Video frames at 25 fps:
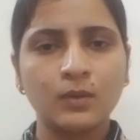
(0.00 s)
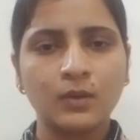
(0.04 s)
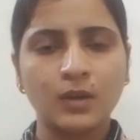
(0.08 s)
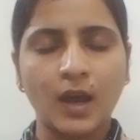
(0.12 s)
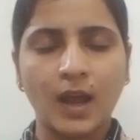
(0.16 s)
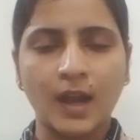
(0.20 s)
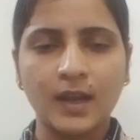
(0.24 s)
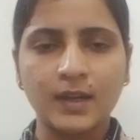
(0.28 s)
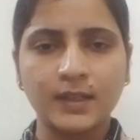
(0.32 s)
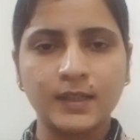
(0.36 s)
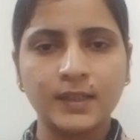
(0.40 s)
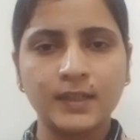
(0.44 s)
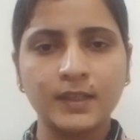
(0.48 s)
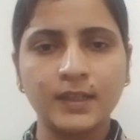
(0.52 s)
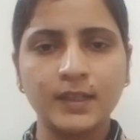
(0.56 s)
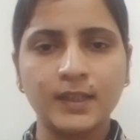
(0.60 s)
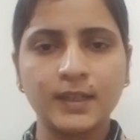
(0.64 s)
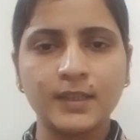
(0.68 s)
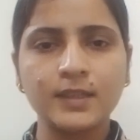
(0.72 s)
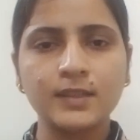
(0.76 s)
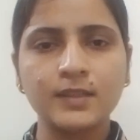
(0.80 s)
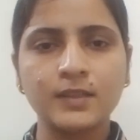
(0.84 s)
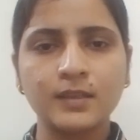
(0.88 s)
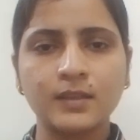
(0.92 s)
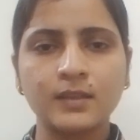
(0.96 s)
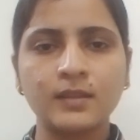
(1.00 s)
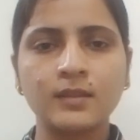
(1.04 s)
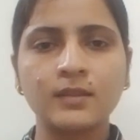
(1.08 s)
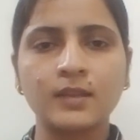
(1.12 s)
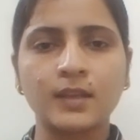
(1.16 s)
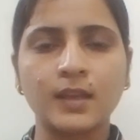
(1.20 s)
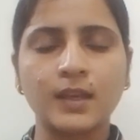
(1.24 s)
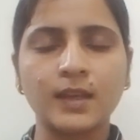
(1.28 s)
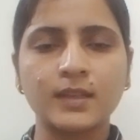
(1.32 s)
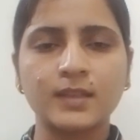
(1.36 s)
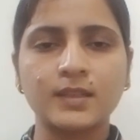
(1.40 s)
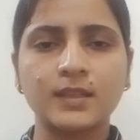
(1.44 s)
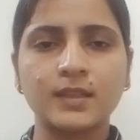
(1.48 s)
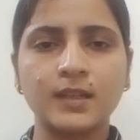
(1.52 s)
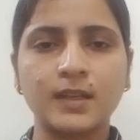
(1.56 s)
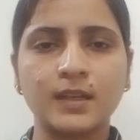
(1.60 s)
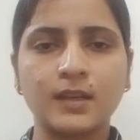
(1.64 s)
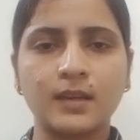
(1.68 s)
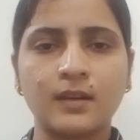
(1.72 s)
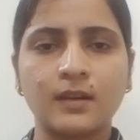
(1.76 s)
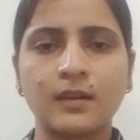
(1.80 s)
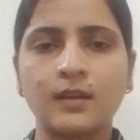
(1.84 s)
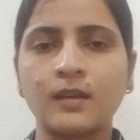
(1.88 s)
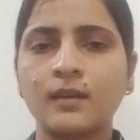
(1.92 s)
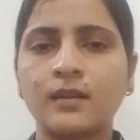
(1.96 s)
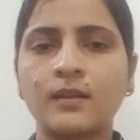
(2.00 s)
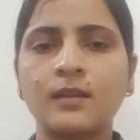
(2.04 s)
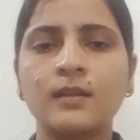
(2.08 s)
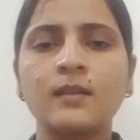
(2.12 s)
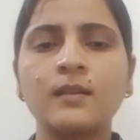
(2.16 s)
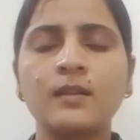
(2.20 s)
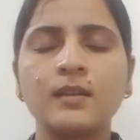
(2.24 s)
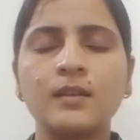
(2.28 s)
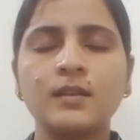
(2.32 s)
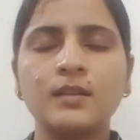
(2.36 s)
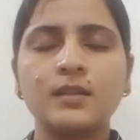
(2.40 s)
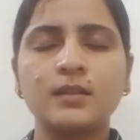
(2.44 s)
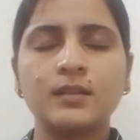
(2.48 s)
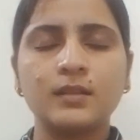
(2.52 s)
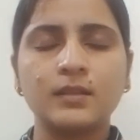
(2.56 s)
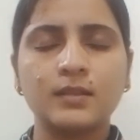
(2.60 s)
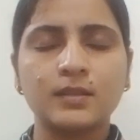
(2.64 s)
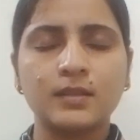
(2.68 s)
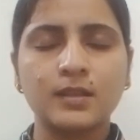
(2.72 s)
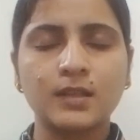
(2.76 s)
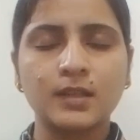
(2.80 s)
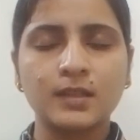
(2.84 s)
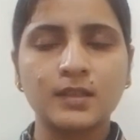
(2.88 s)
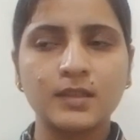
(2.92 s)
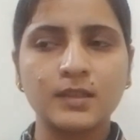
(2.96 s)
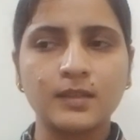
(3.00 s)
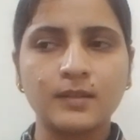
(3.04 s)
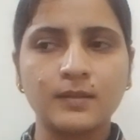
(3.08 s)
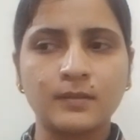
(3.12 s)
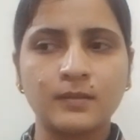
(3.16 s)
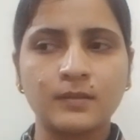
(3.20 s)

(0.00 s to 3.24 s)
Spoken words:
cartilage etc. Such